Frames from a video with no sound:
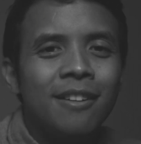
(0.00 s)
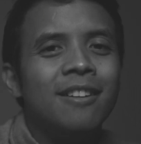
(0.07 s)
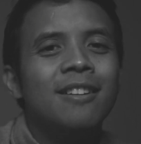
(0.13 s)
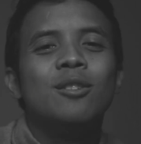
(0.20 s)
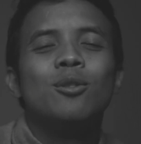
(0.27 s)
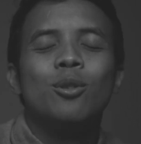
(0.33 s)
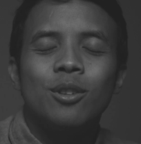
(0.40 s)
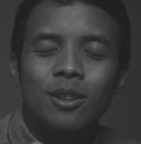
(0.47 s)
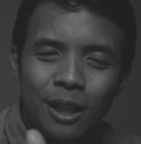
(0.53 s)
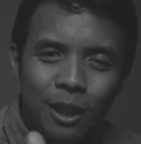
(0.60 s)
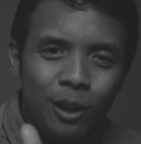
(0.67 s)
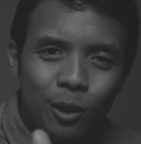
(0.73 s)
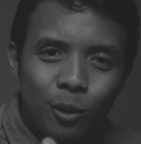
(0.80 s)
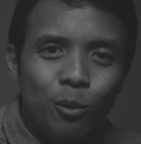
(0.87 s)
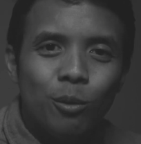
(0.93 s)
So
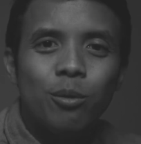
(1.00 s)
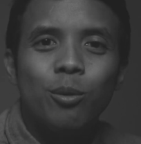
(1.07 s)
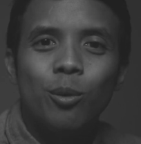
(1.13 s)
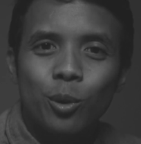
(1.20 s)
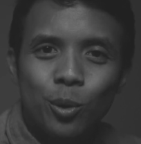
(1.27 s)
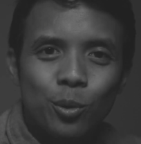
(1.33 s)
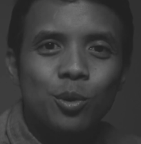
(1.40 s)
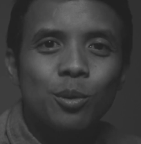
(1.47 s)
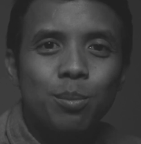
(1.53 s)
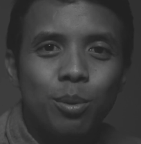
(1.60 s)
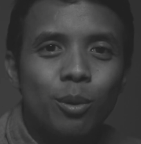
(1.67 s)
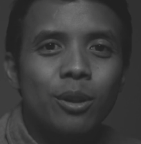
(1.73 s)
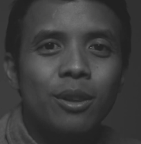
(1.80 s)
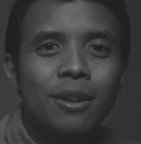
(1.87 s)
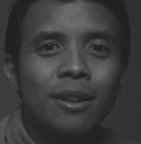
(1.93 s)
thank you for your
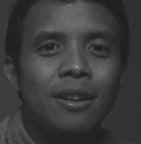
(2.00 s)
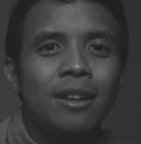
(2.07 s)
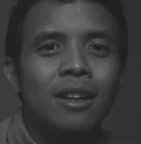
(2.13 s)
support.